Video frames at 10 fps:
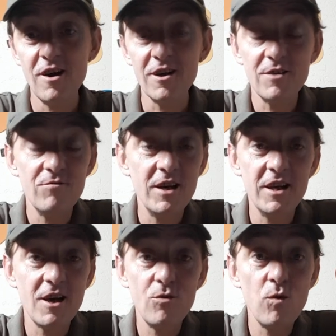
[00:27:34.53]
I don't
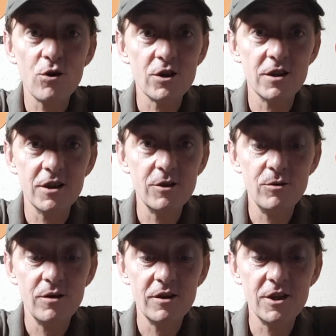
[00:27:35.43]
really know what to
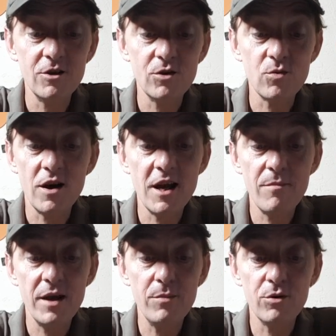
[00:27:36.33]
do. Do I
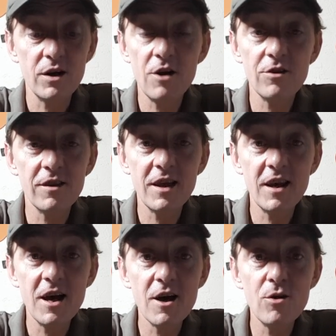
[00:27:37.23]
let people know that they're
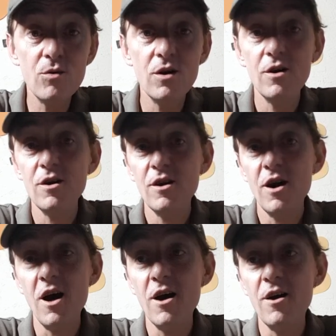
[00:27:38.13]
low,
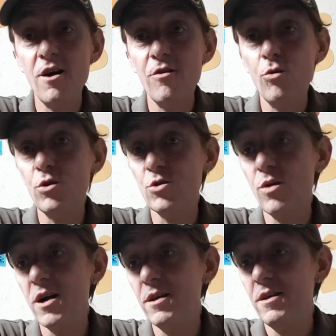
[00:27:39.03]
or
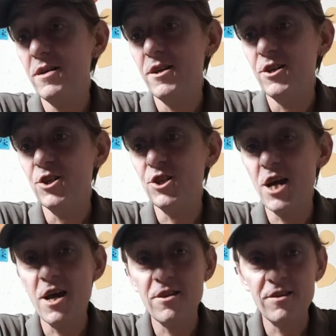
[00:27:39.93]
do I
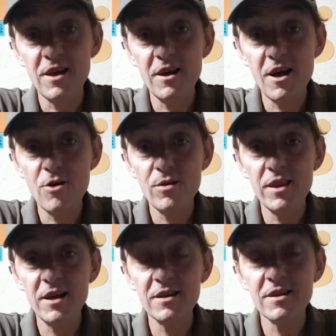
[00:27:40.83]
share that they're low
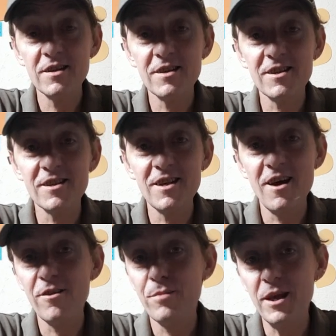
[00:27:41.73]
and then
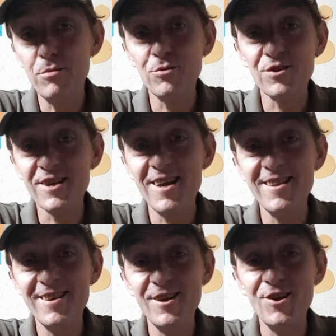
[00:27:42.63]
other people say
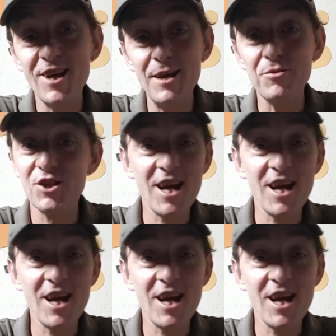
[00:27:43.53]
that you keep